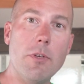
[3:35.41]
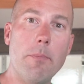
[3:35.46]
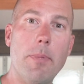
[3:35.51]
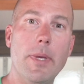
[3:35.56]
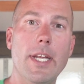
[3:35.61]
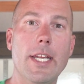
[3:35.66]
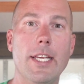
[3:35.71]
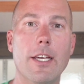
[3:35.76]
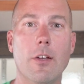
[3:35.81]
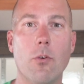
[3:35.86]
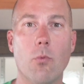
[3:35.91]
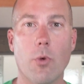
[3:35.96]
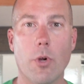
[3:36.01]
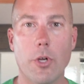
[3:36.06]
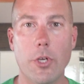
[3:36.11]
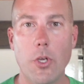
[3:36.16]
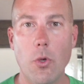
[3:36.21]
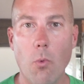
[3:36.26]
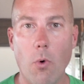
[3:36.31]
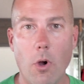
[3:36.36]
depending on
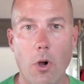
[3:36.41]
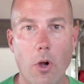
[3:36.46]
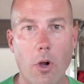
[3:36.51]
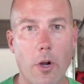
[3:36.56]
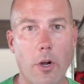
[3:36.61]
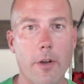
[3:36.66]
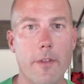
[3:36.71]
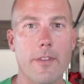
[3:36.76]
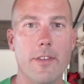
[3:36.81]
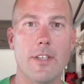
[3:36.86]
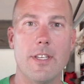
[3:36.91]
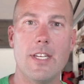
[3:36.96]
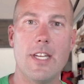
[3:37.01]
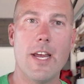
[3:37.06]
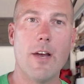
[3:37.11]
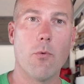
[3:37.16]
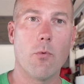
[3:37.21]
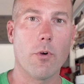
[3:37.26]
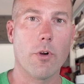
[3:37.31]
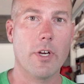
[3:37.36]
where you are, the
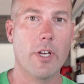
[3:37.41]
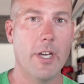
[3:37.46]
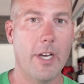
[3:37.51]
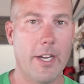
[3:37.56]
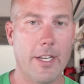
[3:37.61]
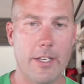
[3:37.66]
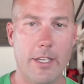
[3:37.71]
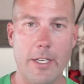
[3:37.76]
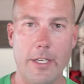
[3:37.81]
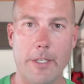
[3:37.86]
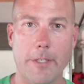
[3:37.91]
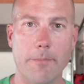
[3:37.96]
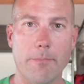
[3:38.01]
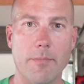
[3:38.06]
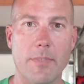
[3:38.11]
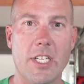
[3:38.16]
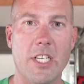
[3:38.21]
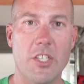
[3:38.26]
network con um,